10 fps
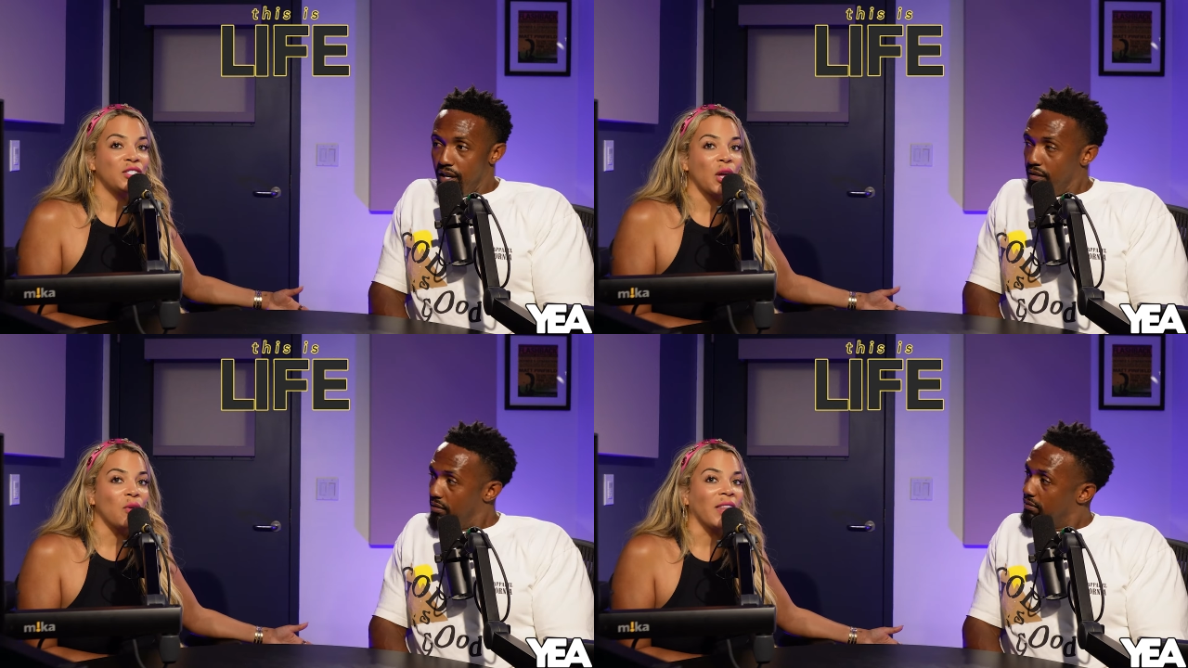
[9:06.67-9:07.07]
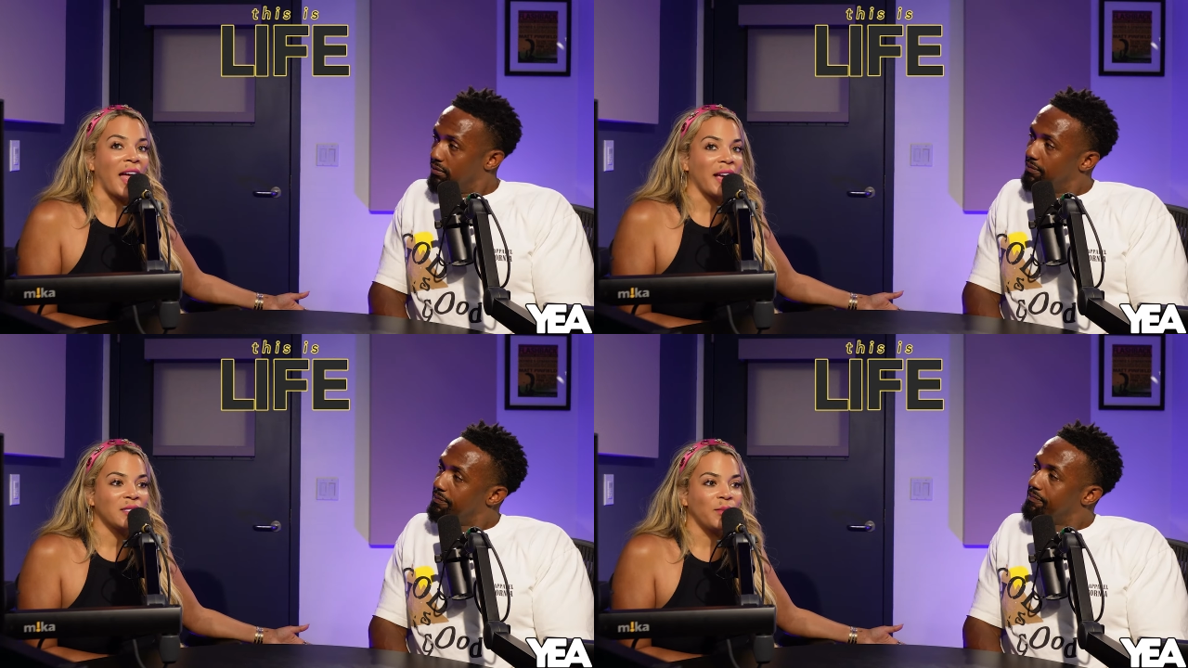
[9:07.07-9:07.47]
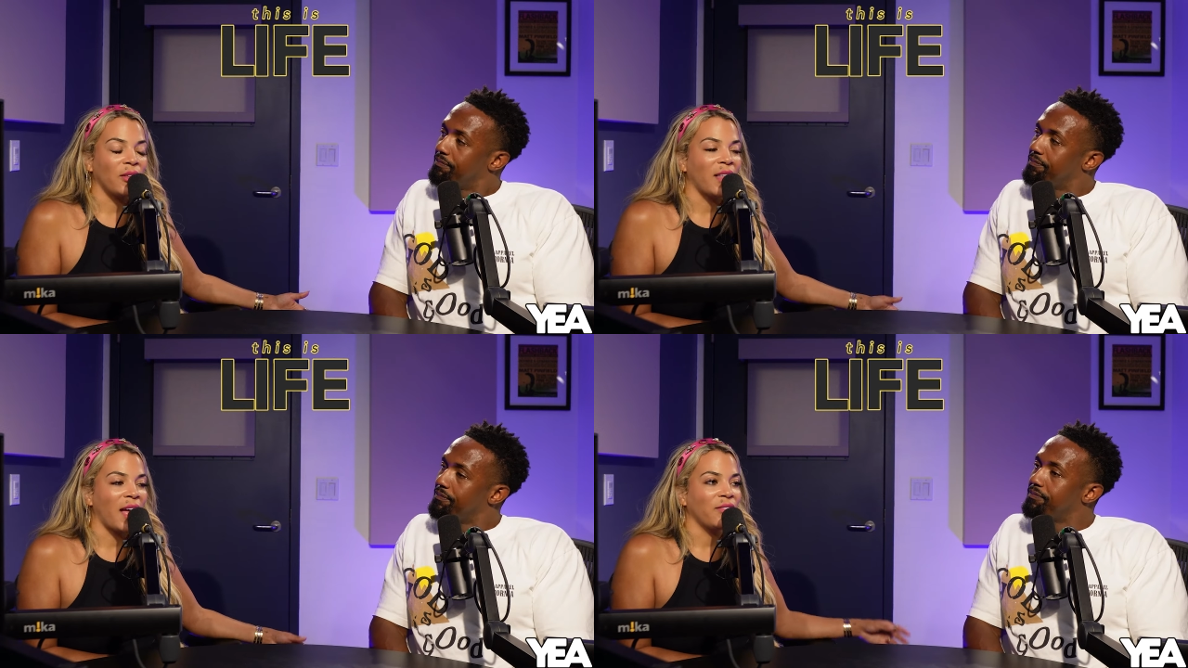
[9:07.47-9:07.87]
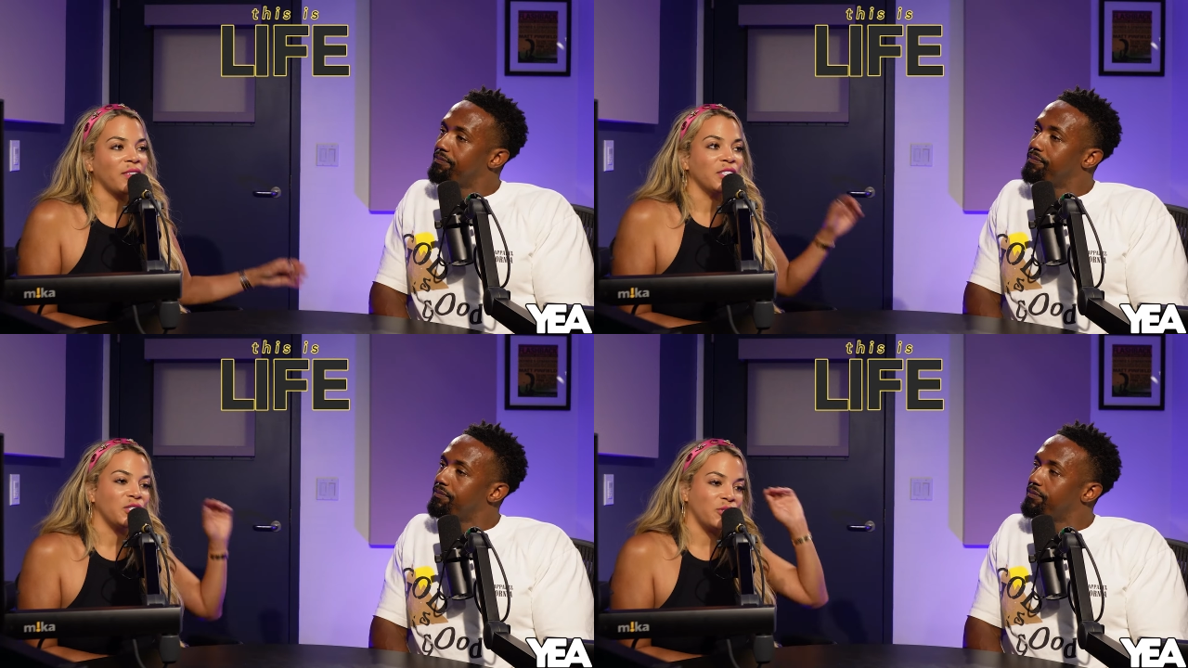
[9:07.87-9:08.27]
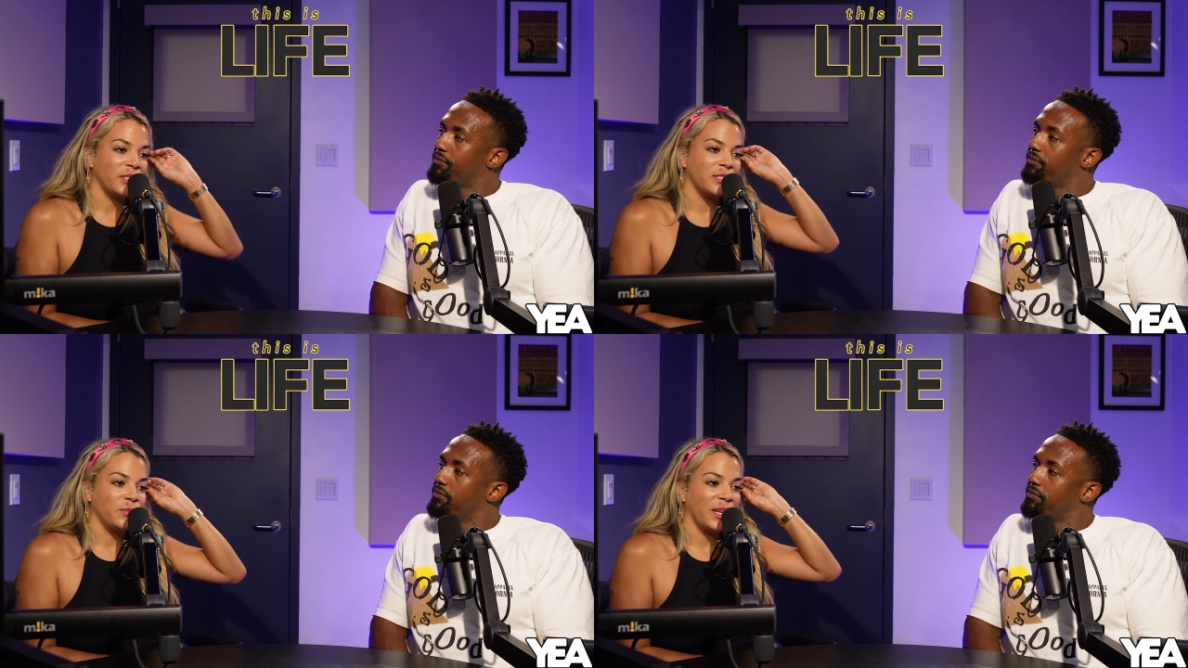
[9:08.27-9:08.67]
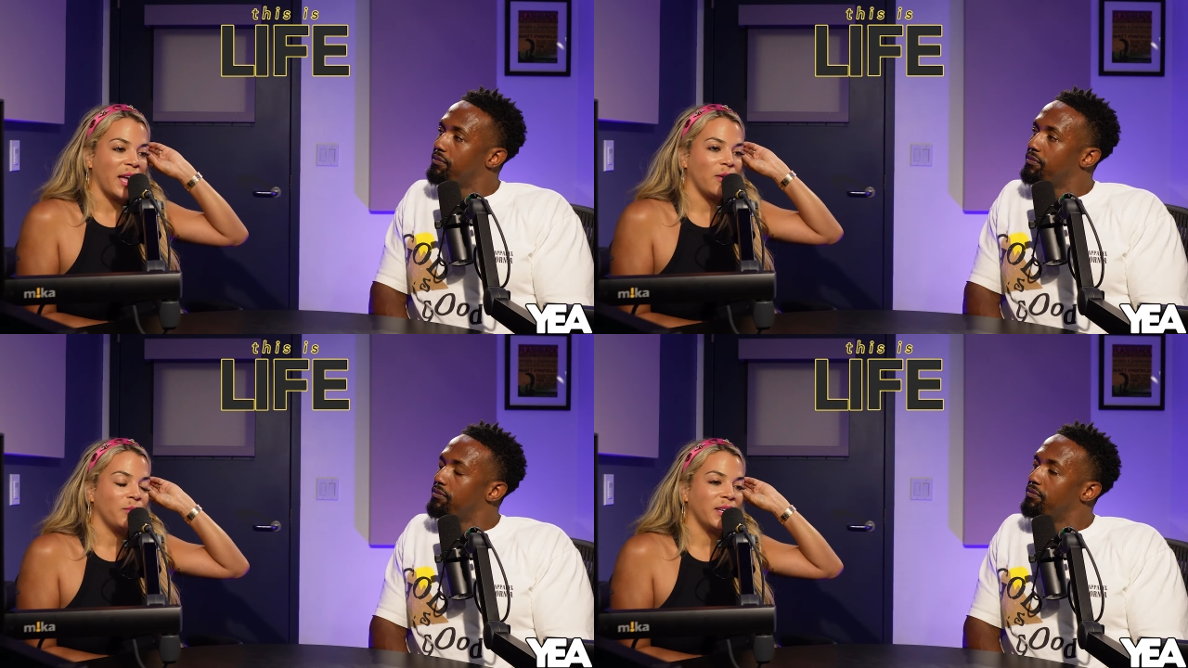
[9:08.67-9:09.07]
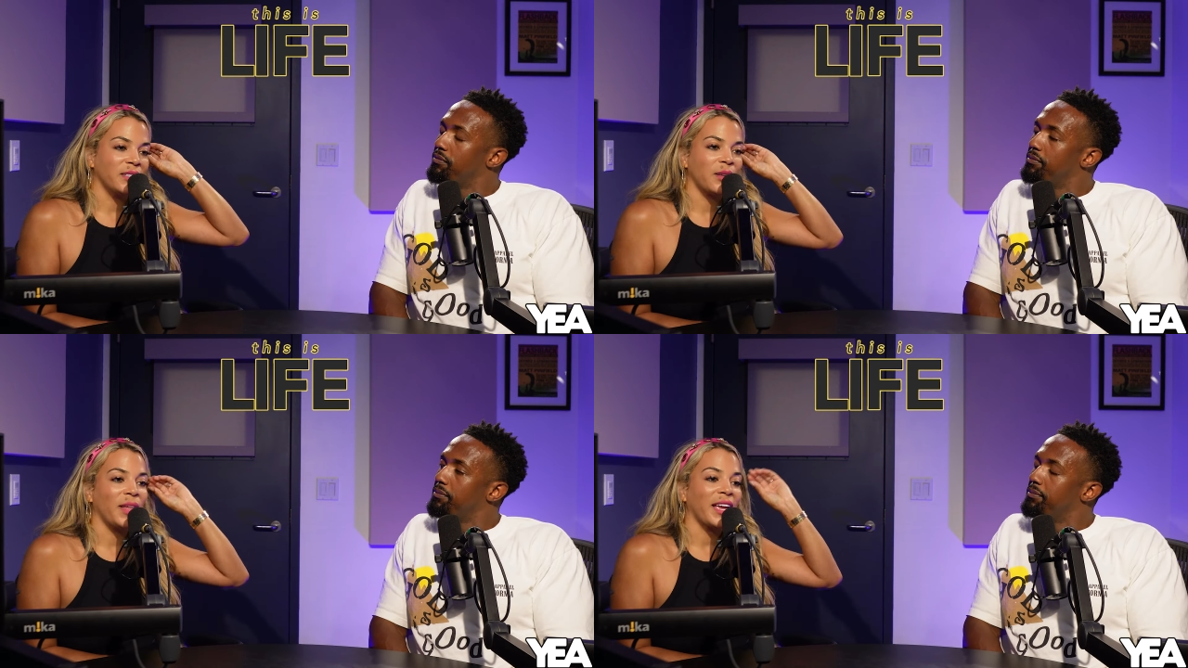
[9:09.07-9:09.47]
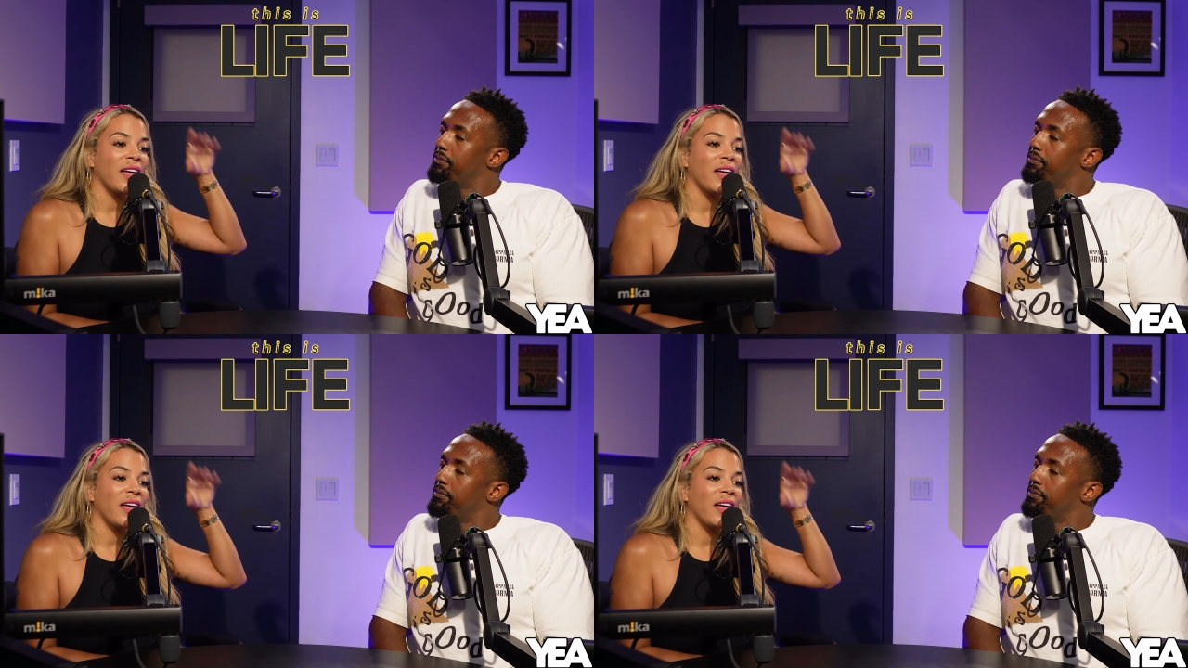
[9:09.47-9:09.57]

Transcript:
Speaker 1: so lax about life, and it stresses me out because I'm like,